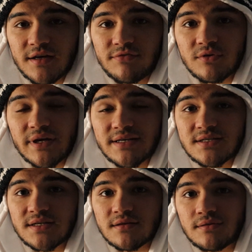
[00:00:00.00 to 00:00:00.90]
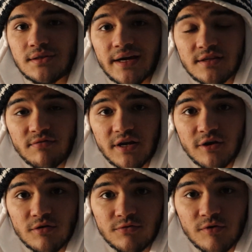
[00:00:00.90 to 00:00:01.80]
If you liked it, like the
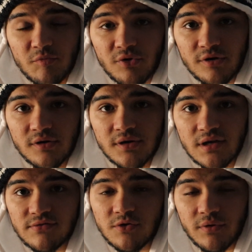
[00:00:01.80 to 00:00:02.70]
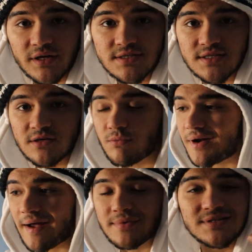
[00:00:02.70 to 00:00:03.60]
video for more. If you want to see
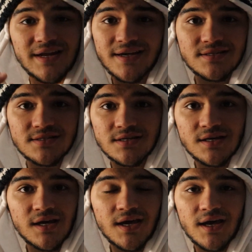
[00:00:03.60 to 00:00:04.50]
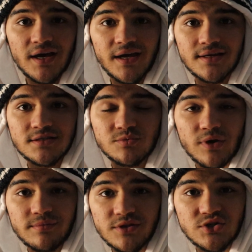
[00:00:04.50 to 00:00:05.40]
what happens next,
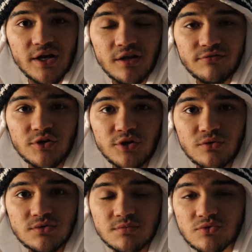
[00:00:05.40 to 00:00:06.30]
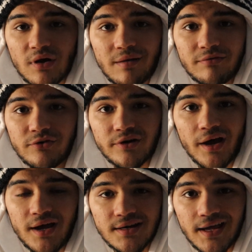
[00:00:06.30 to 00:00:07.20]
subscribe to the channel if you're new, subscribe if you're
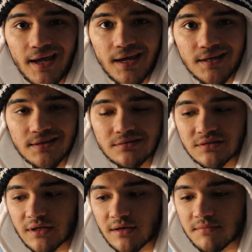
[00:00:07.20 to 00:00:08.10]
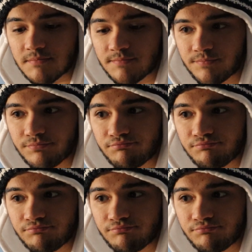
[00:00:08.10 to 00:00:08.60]
not, and I